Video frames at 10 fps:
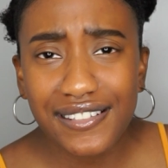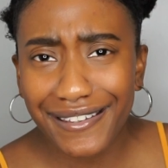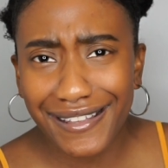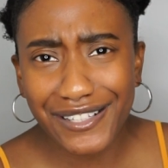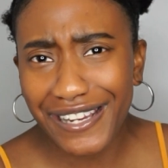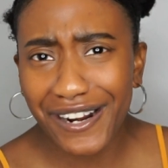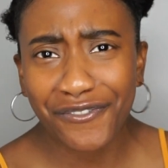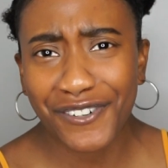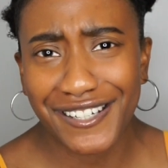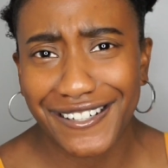Like, that's kind
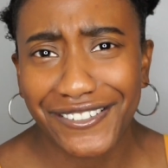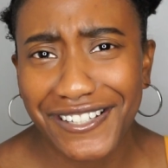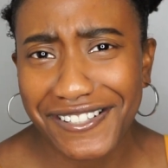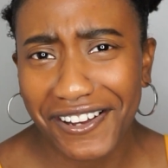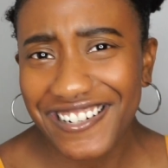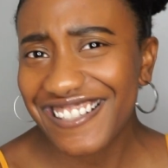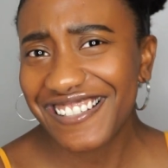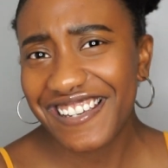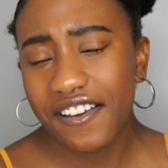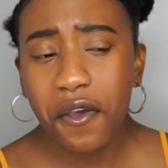of ridiculous,
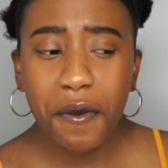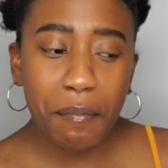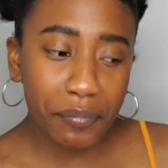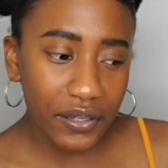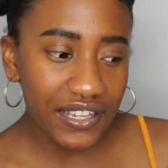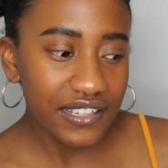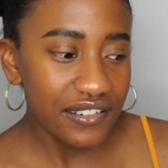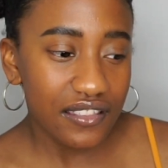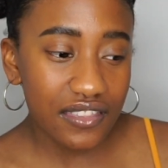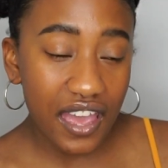honestly.
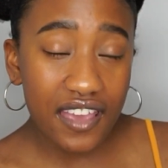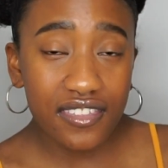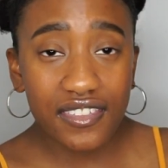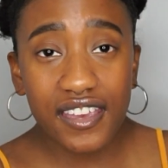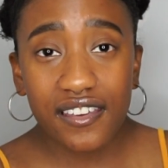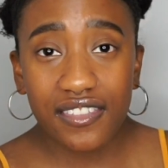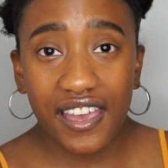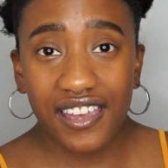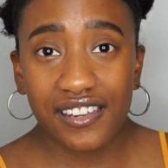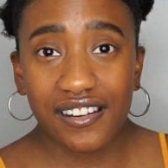But I think
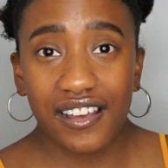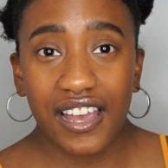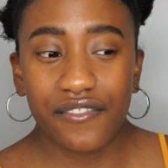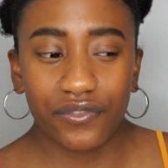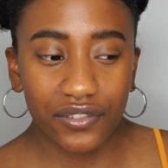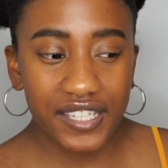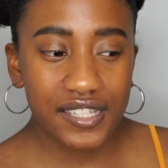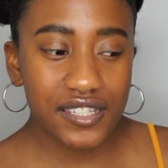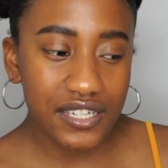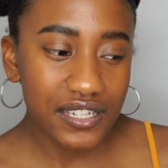that I've
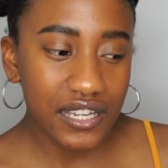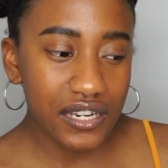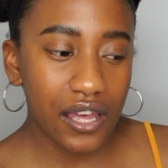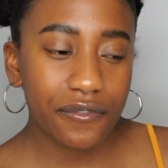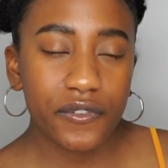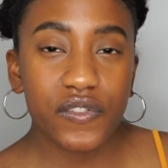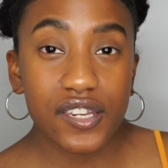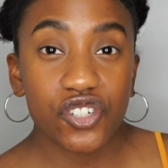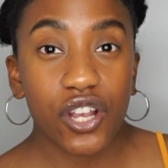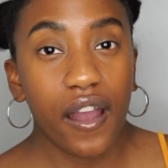listed enough of
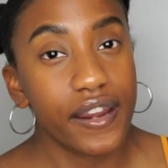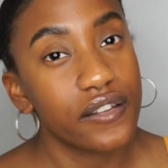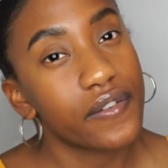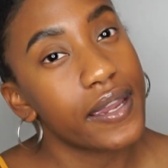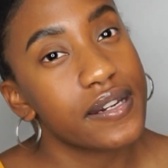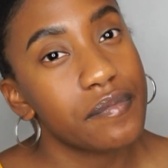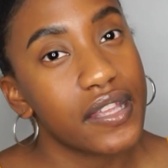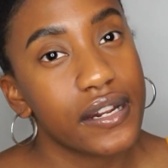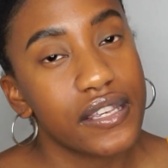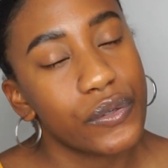each kind of item
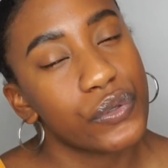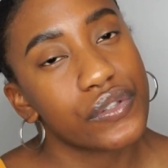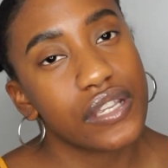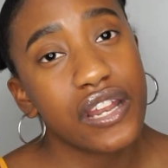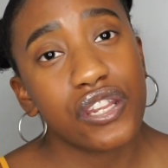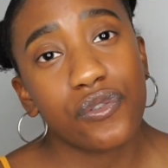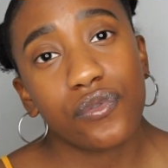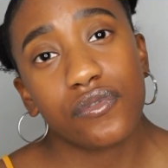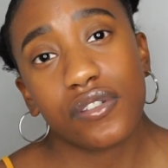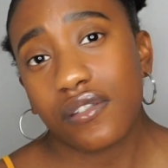that I use, and
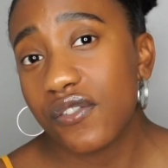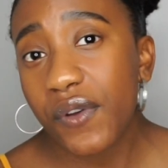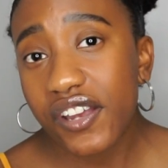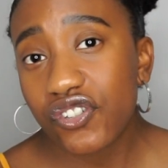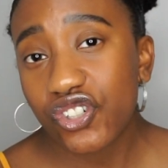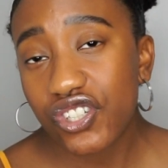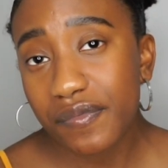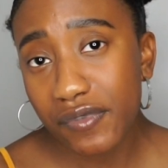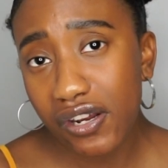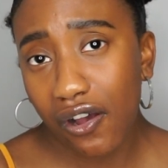you guys should
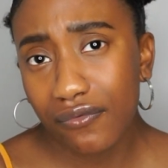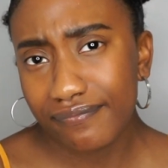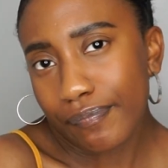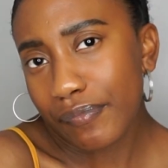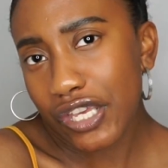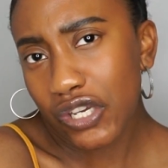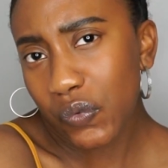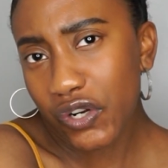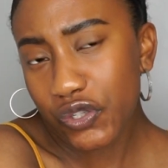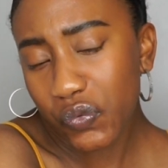just, you know,
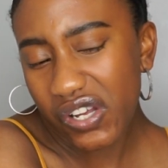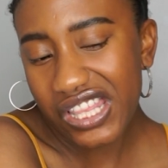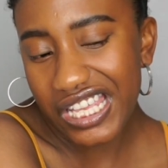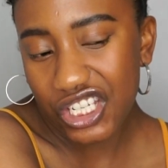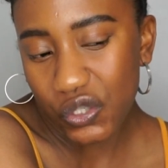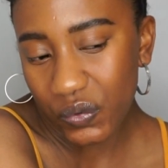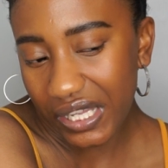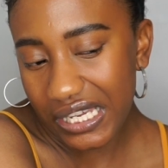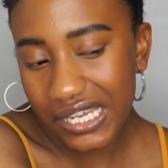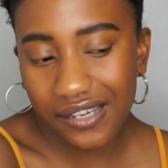pick which one that you
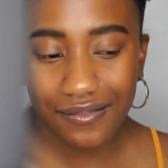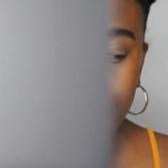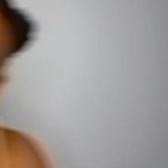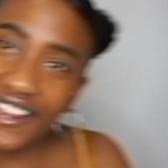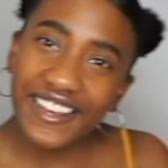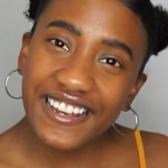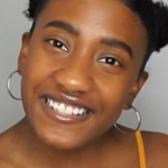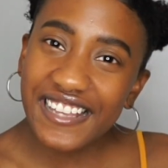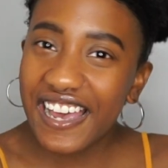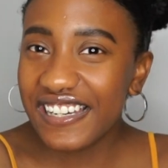like. Alright
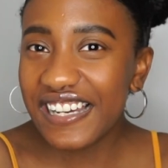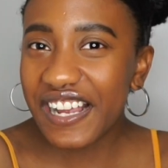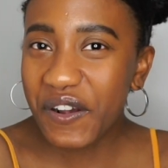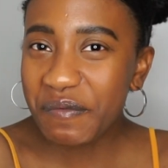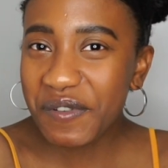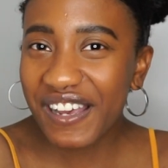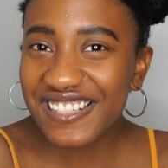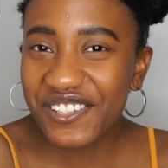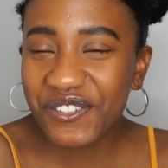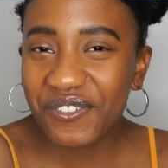guys, I hope you
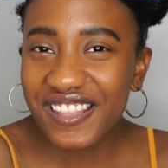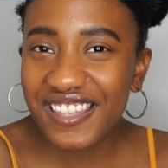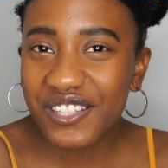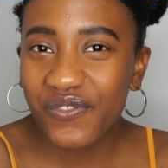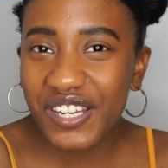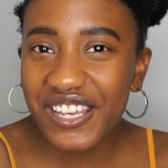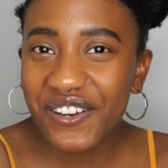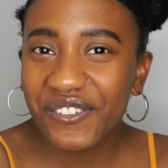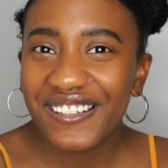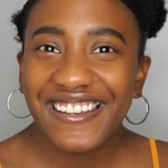guys enjoyed this
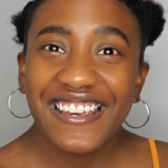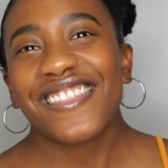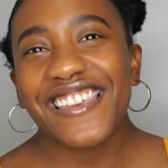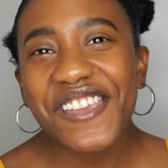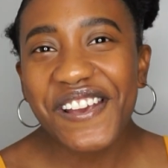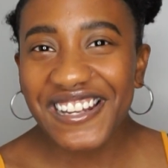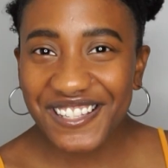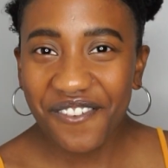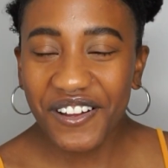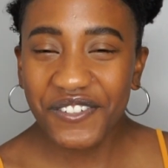video. Thank you
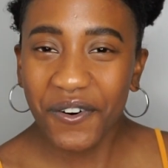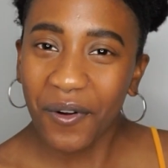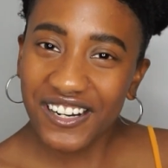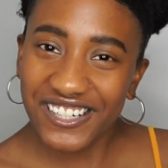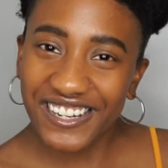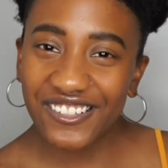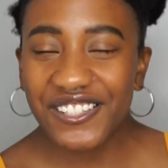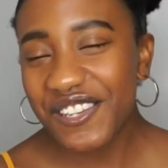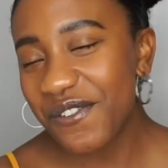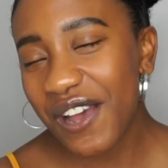guys so much for watching. I'll
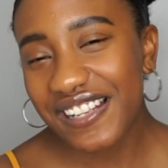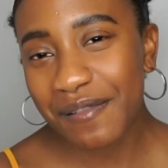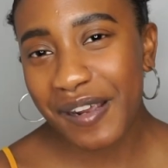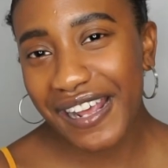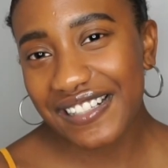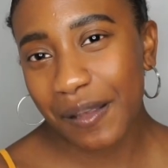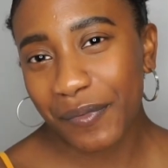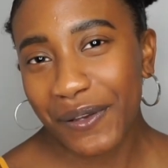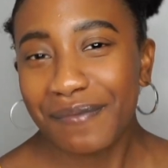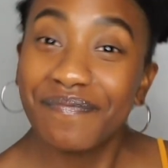see you guys in my next
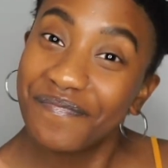upload.